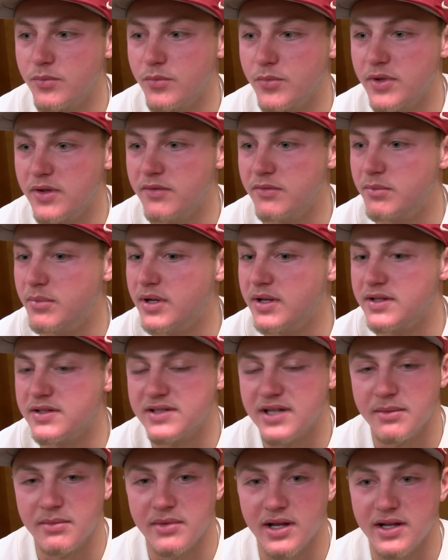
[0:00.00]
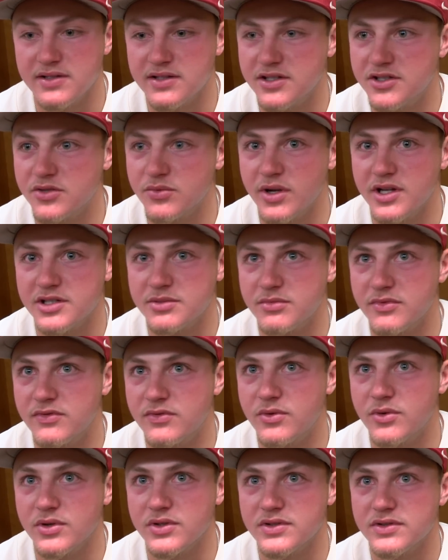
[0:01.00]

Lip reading: We've been in the same kind of situation before,